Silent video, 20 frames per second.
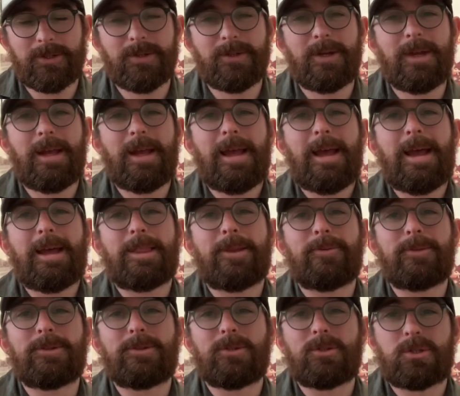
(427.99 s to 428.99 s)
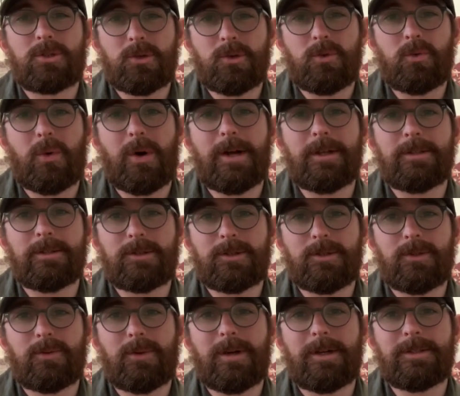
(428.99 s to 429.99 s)
And then we do 2, 1,
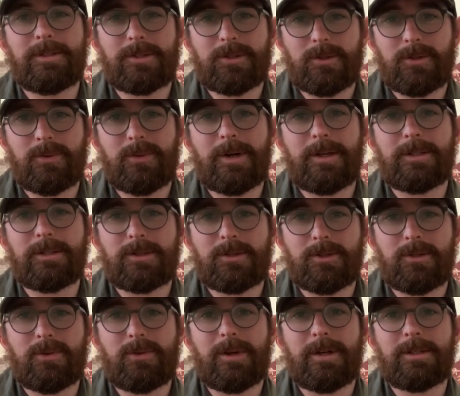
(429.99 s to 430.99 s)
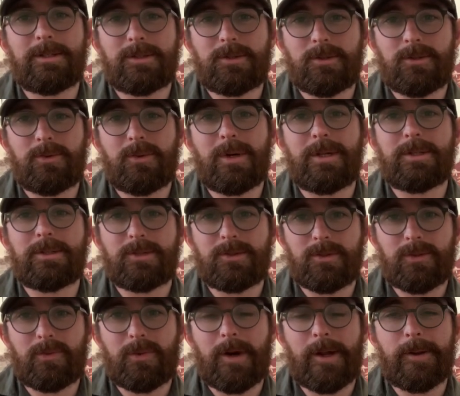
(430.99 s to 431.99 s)
2, 1, 2, 1, 2, 1, 2, 1,
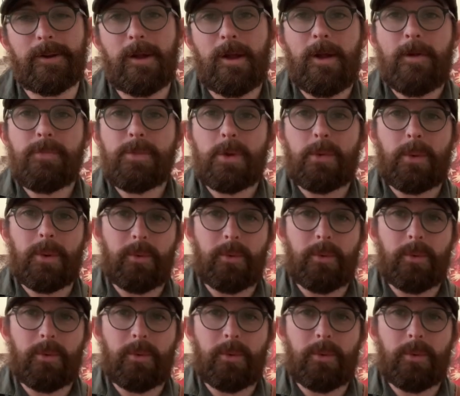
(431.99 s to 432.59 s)
2, 1.